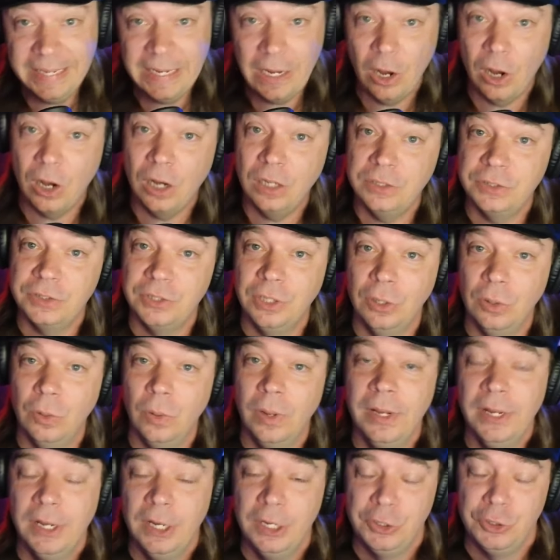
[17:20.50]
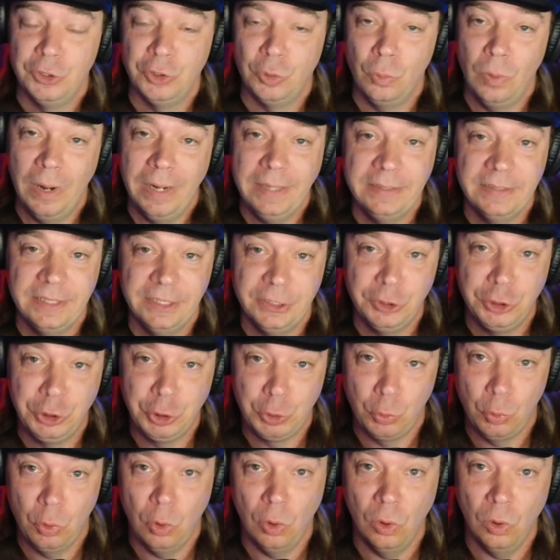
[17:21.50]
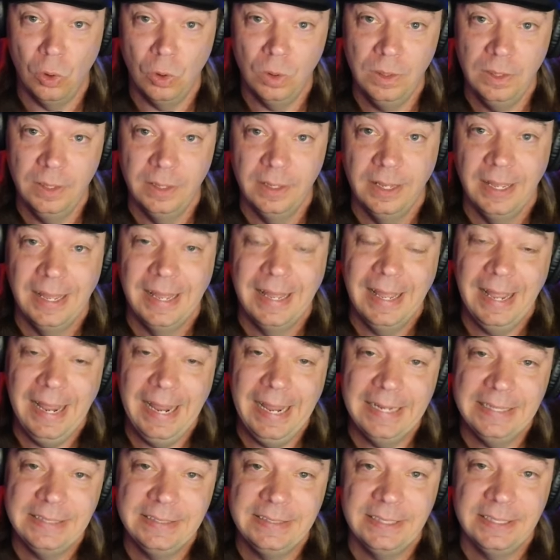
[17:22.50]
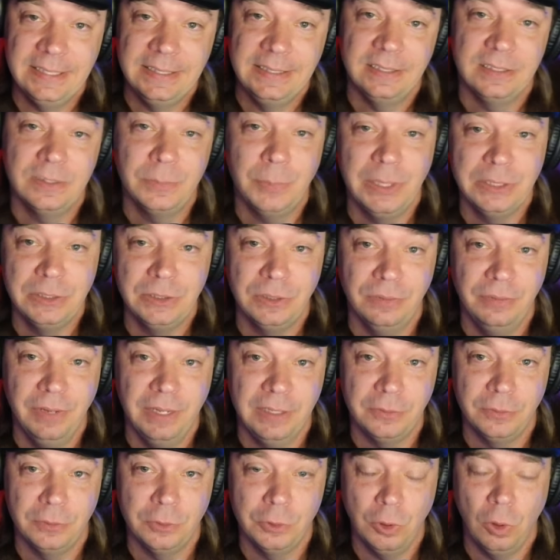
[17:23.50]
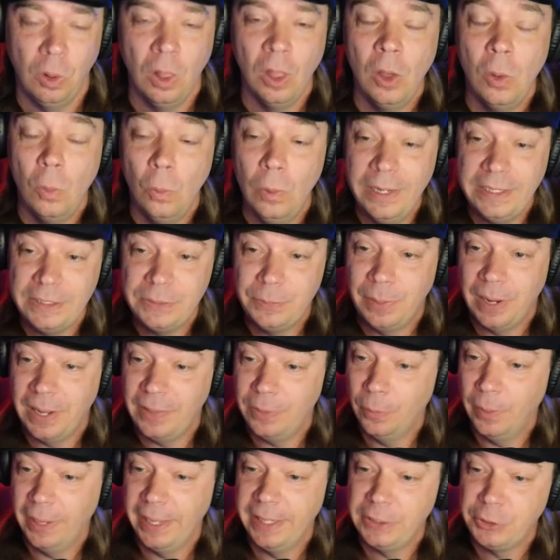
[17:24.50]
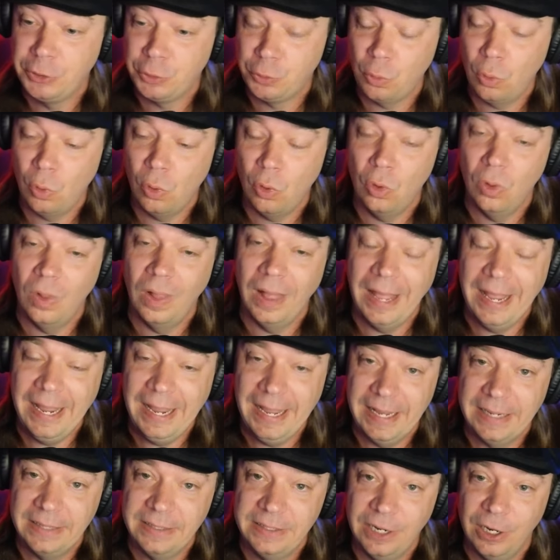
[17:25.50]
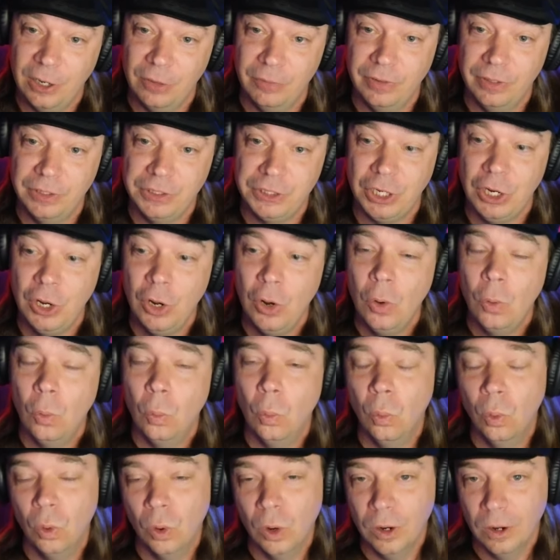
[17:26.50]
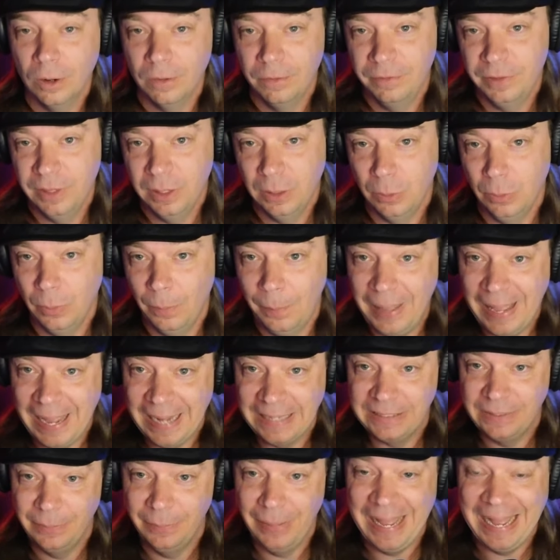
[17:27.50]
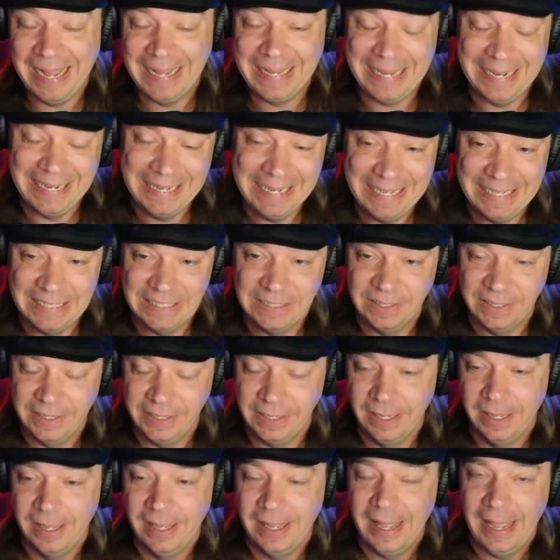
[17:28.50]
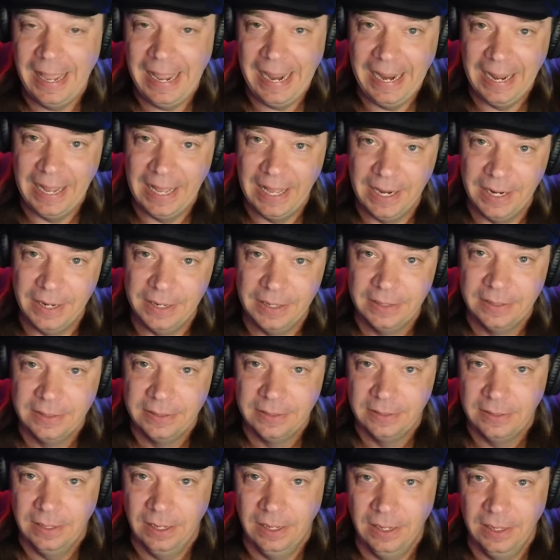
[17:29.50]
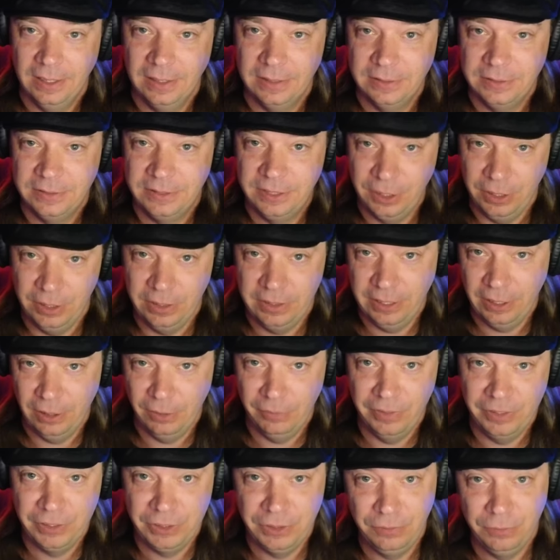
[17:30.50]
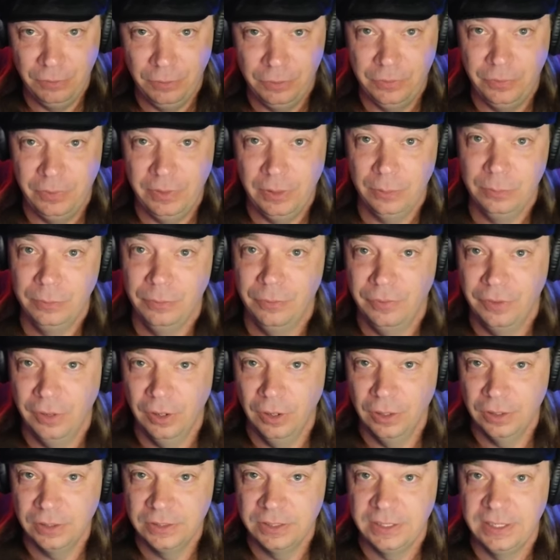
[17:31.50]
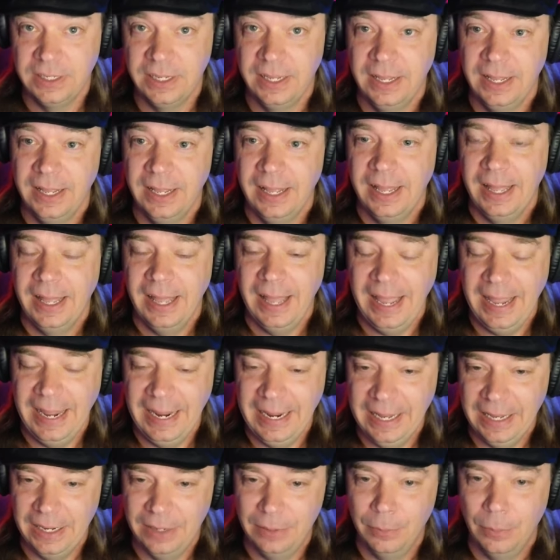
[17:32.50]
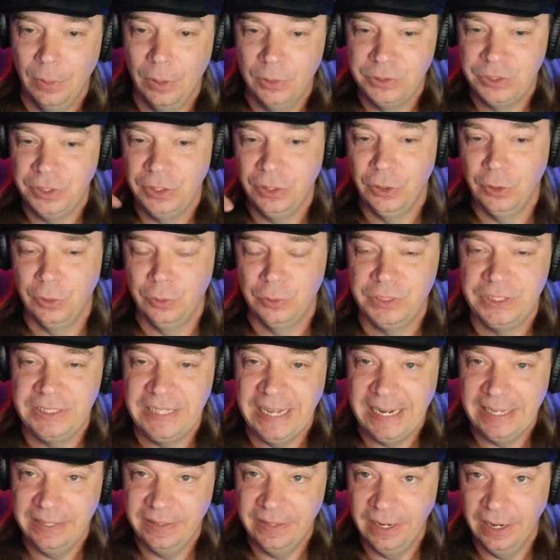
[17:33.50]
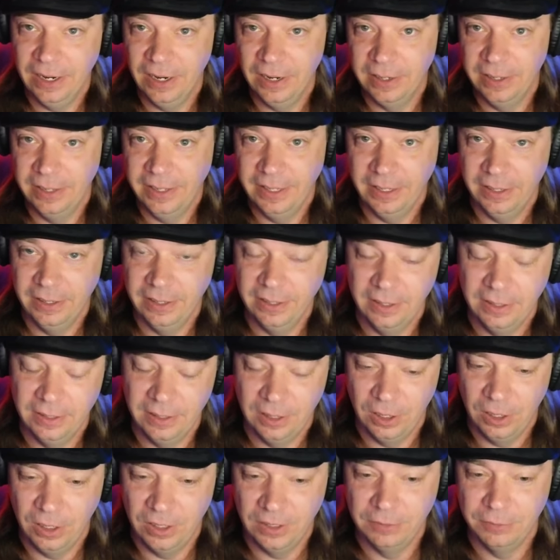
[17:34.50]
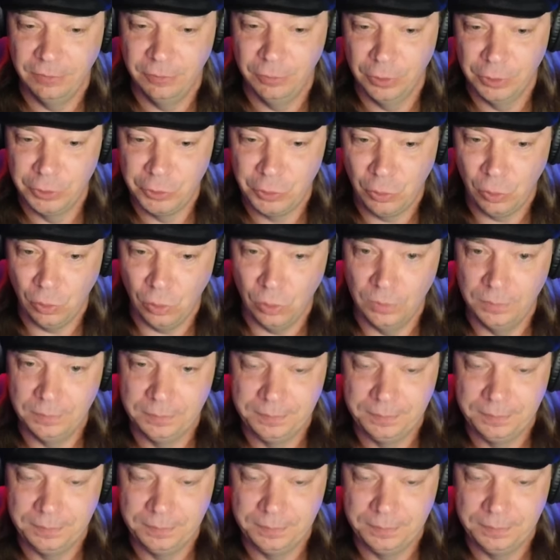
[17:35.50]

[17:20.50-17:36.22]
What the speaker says: also directed Troll and did the special effects for Troll, which, by the way, Troll and Terrorvision were filmed back-to-back in Italy. And Terrorvision was filmed first, and most of the crew stayed there on for Troll,